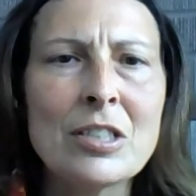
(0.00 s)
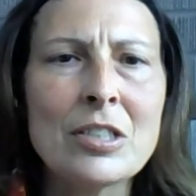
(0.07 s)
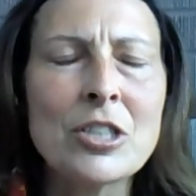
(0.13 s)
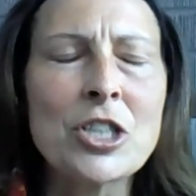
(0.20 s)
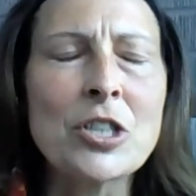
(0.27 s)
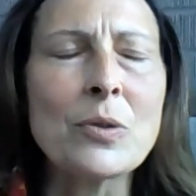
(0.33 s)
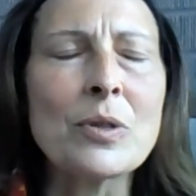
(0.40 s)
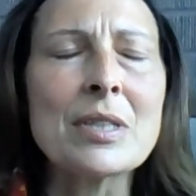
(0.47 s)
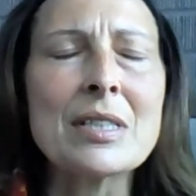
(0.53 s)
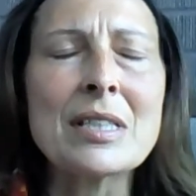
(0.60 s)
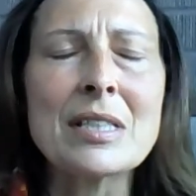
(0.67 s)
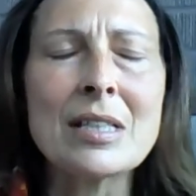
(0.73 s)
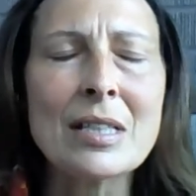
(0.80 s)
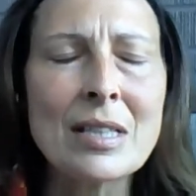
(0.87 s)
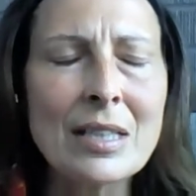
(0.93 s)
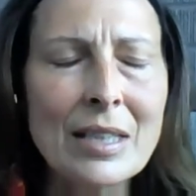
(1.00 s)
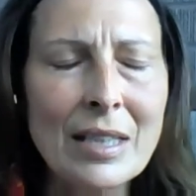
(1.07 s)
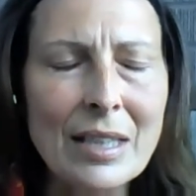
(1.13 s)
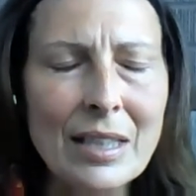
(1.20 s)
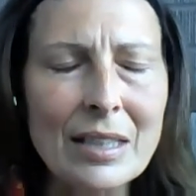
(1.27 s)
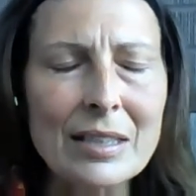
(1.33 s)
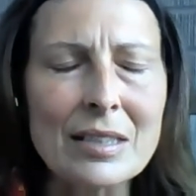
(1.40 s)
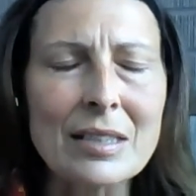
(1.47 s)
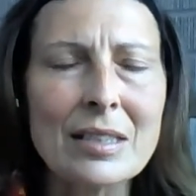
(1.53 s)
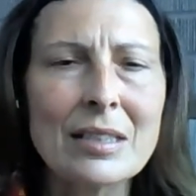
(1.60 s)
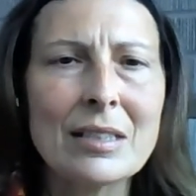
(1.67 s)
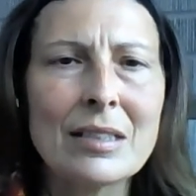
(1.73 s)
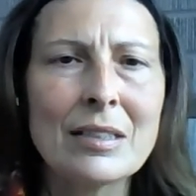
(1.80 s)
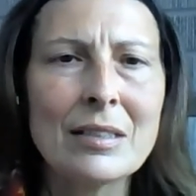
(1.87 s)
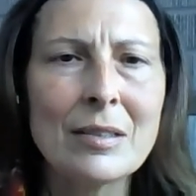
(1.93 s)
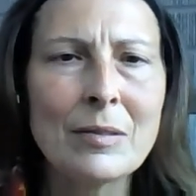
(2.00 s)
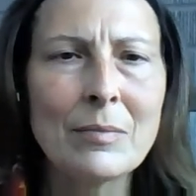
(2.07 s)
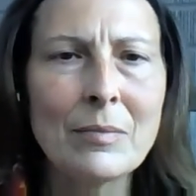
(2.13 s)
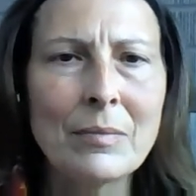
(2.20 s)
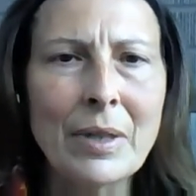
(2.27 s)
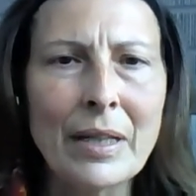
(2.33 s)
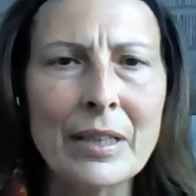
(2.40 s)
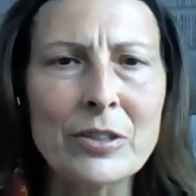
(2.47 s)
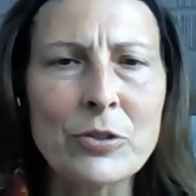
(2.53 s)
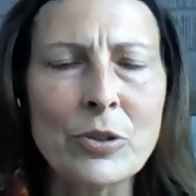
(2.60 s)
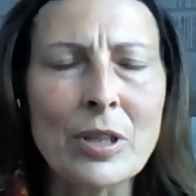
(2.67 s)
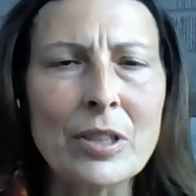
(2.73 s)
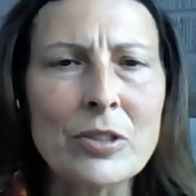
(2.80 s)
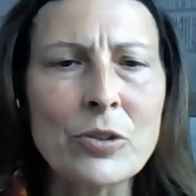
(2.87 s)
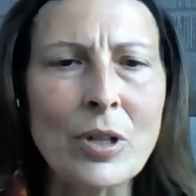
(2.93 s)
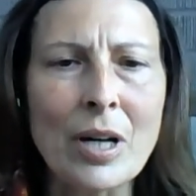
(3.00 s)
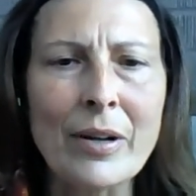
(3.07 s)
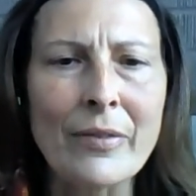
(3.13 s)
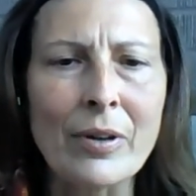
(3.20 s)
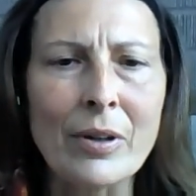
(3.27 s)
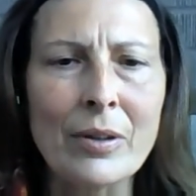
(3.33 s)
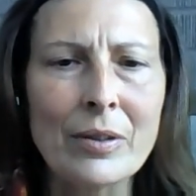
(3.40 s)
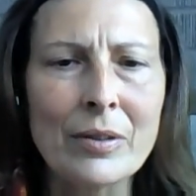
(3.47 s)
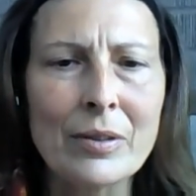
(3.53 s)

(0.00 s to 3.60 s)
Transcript: she was hit by a drunk driver.